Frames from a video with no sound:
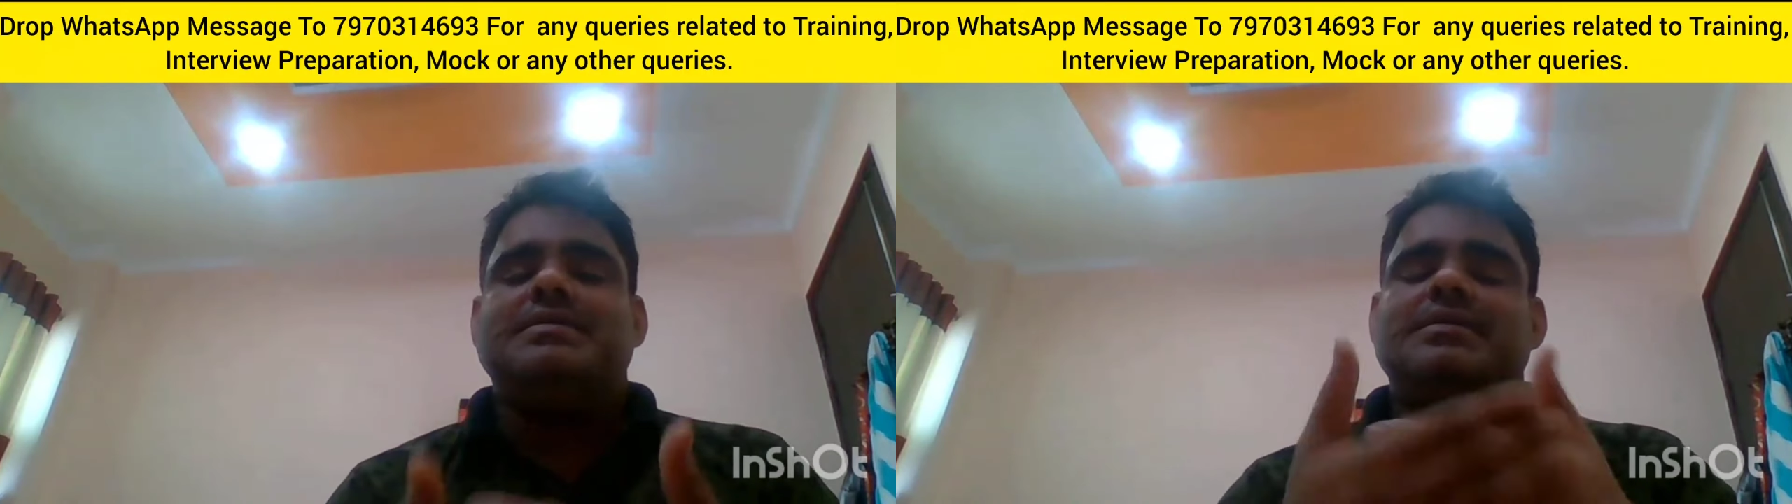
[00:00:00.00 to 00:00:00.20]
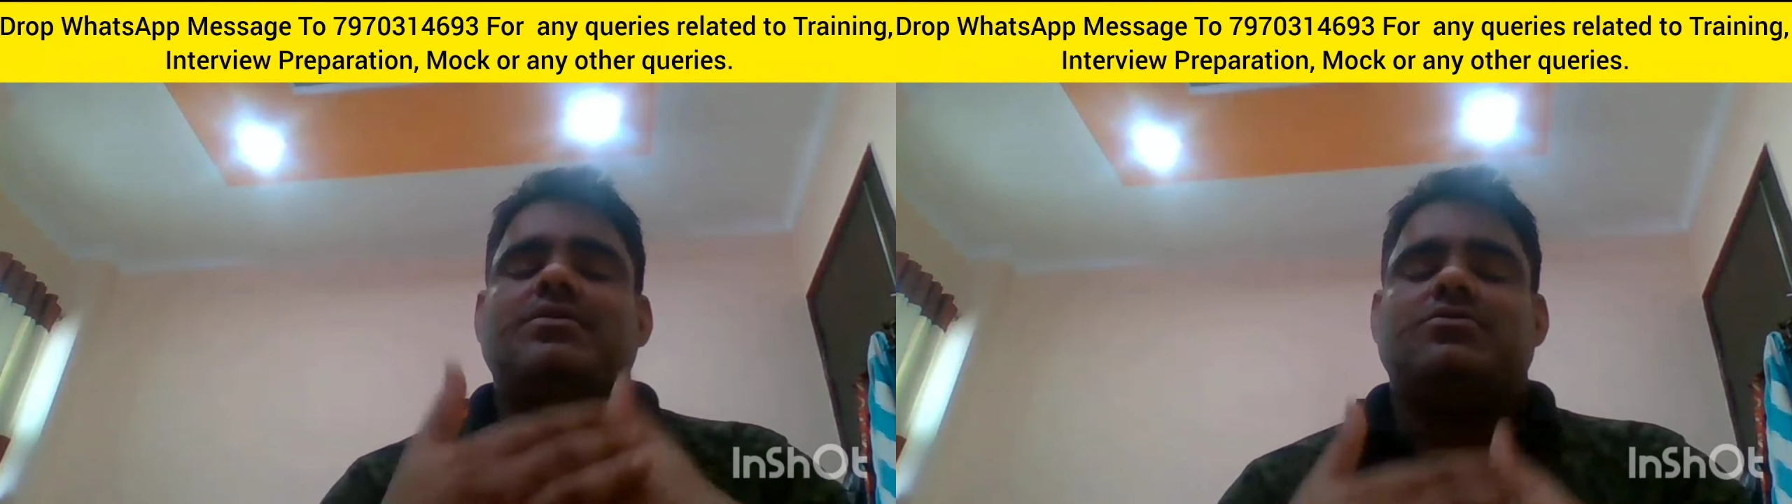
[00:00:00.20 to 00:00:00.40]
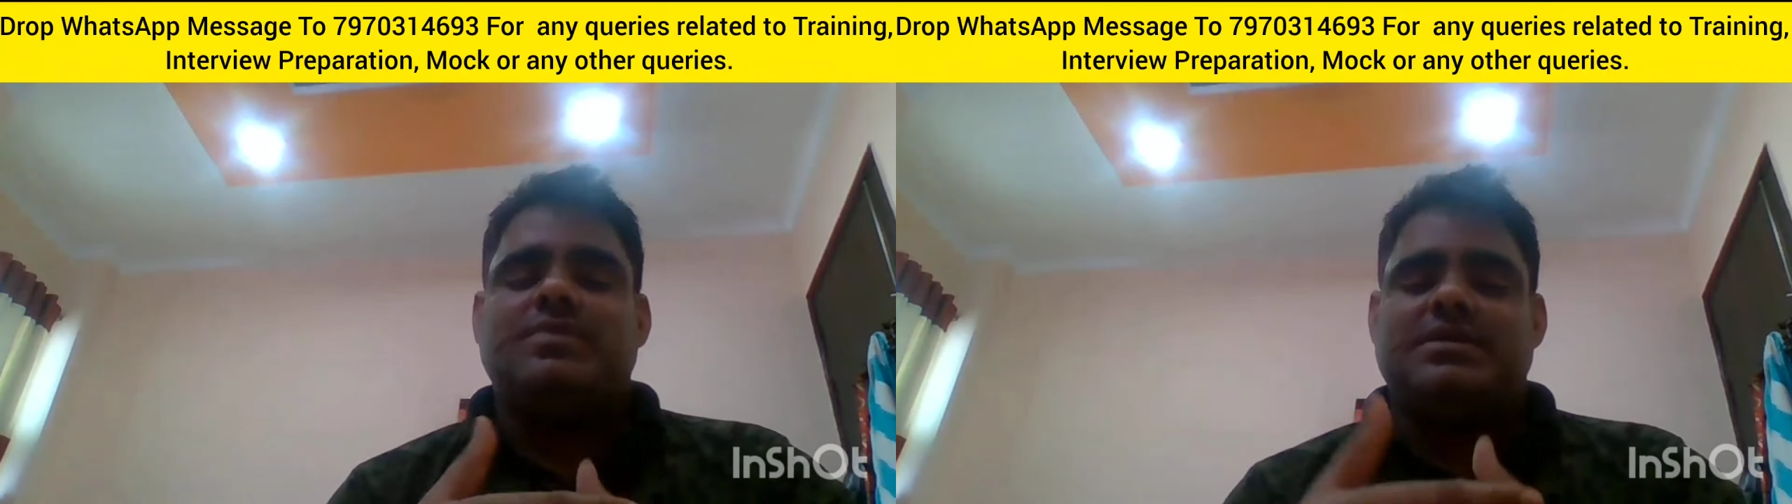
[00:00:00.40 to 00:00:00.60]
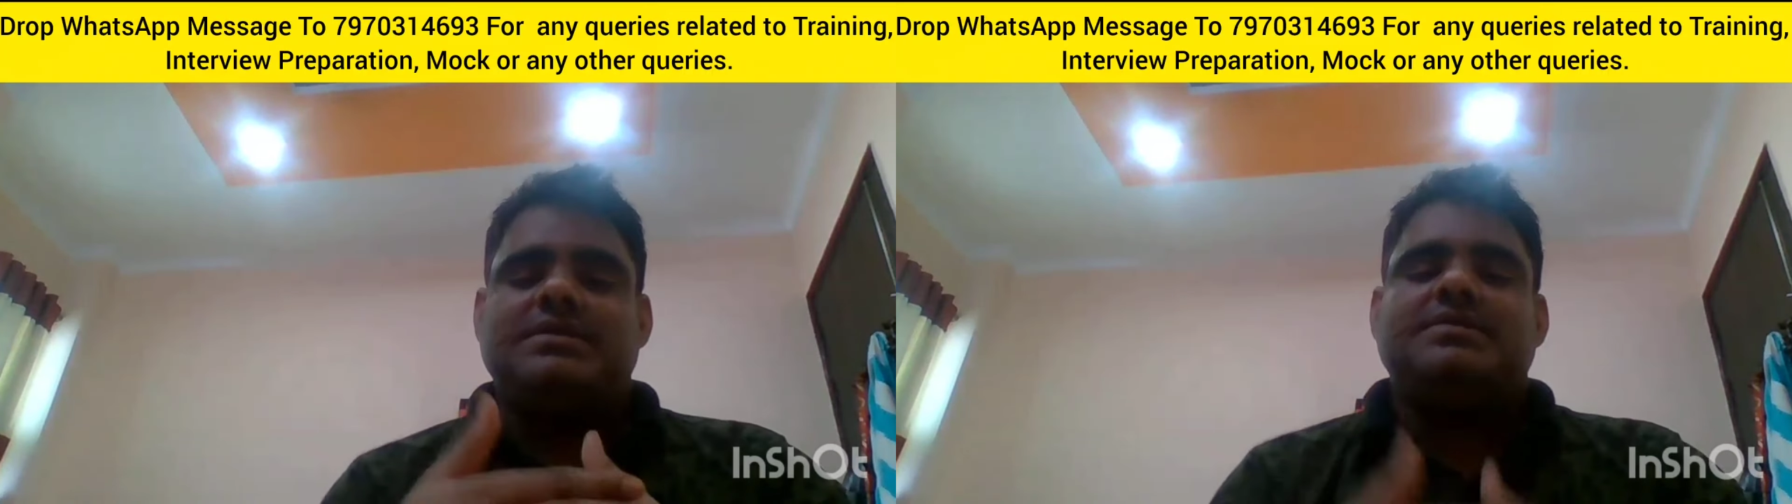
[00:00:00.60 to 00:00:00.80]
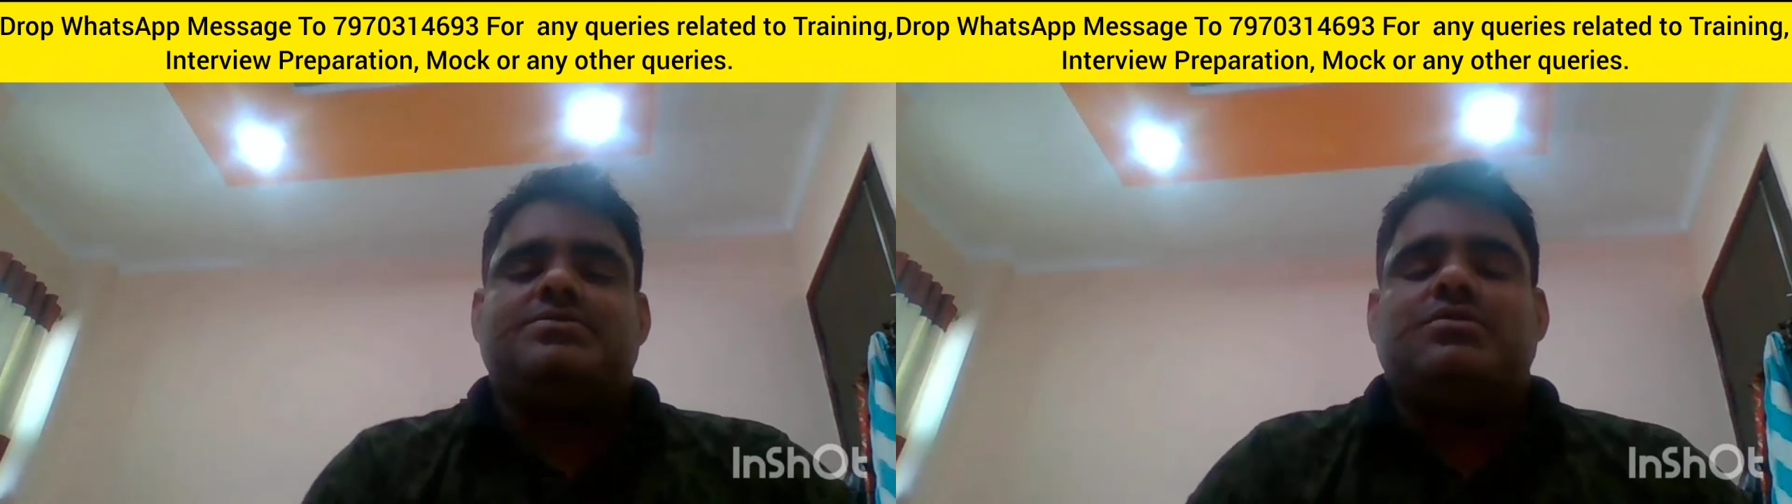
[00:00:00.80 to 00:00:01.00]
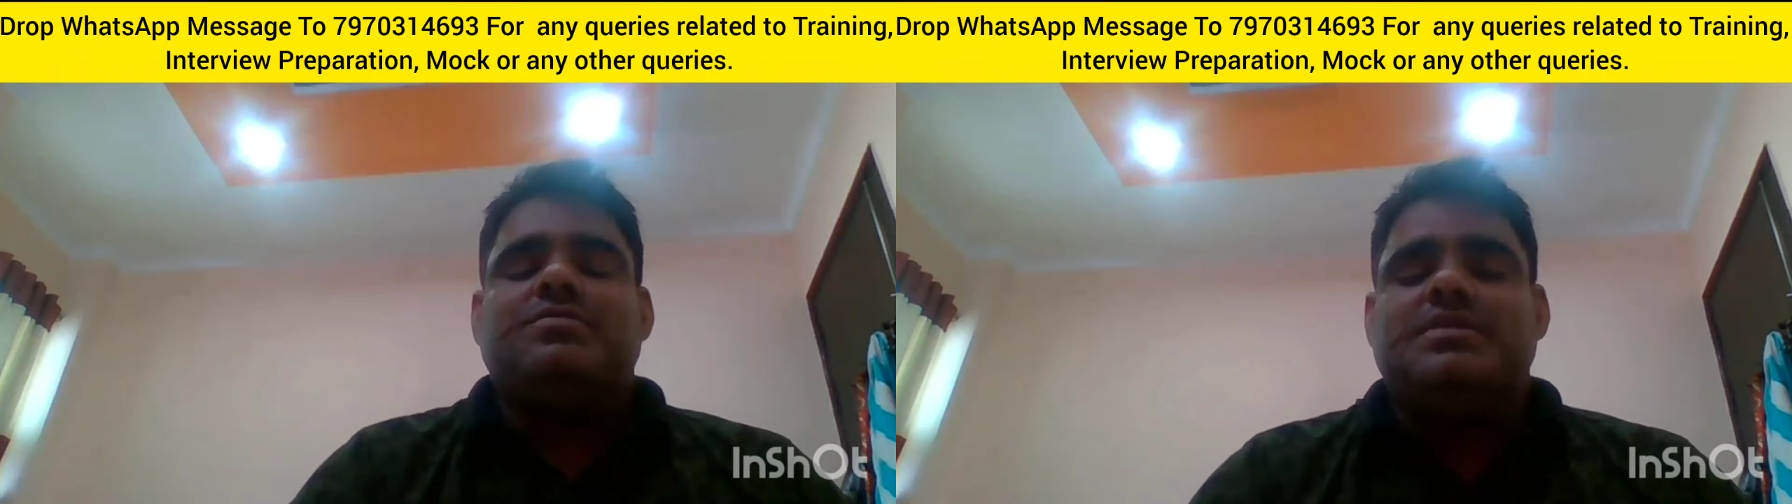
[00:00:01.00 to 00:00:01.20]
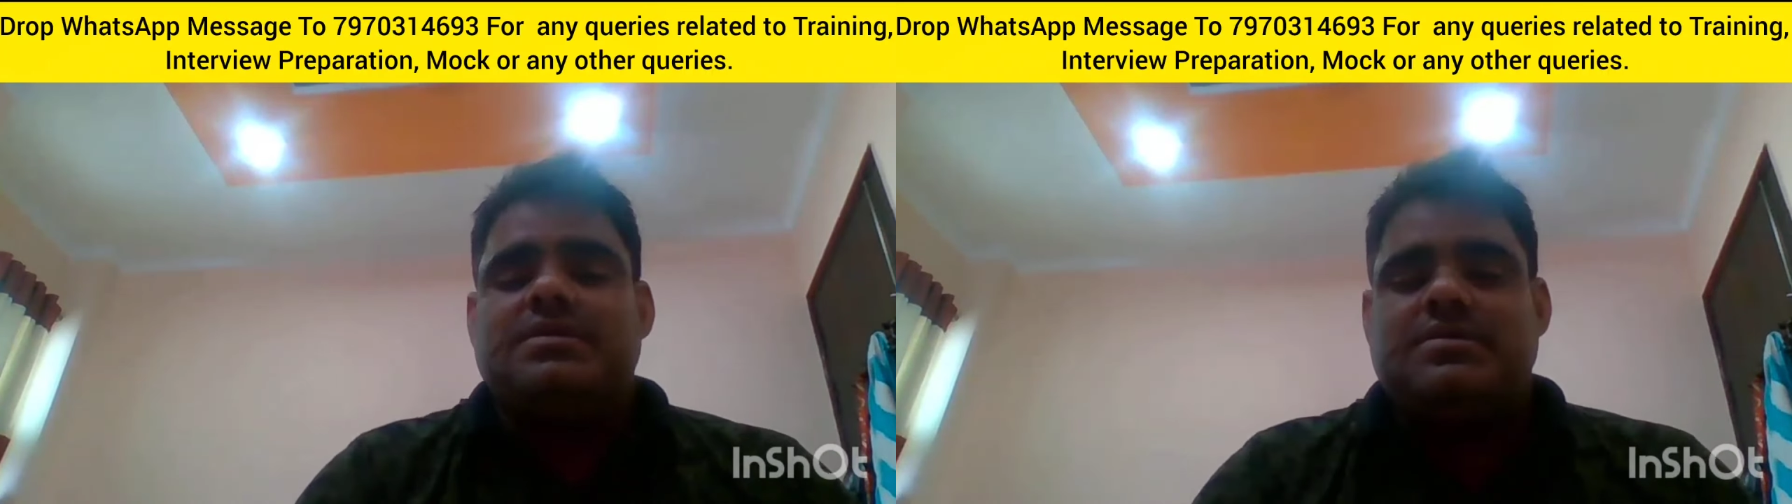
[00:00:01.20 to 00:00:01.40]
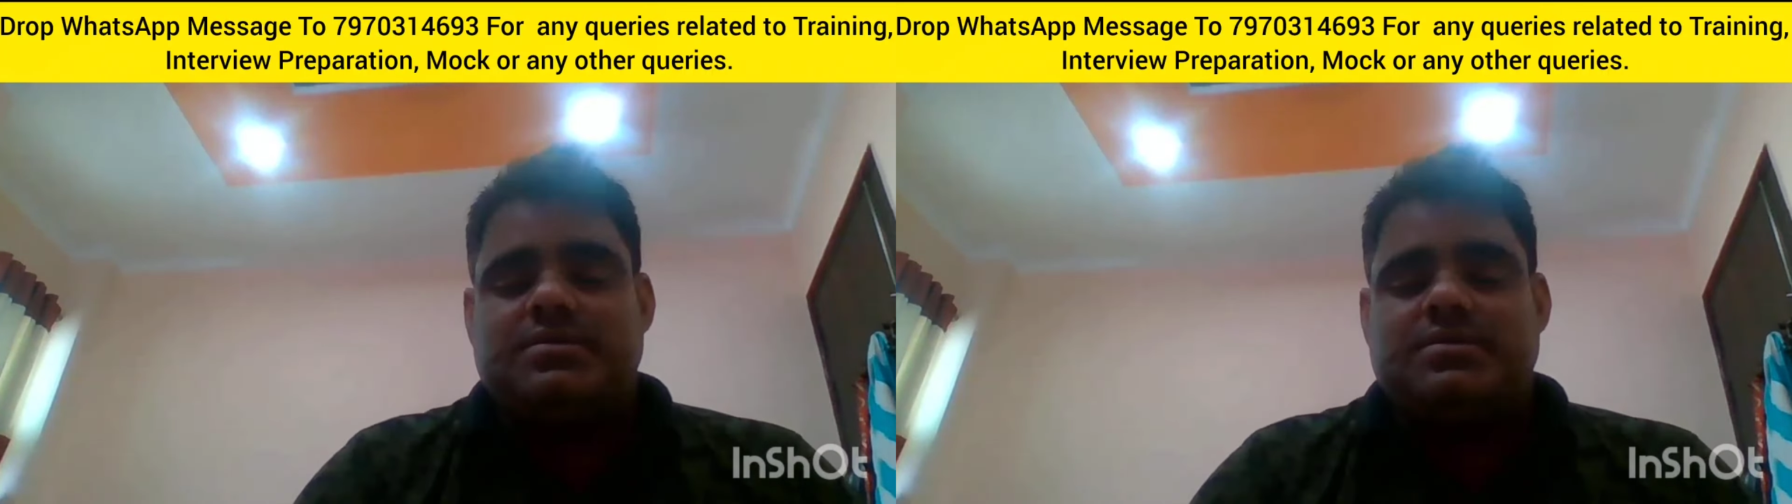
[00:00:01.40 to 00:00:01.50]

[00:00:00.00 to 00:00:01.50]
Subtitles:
that automatically installed with the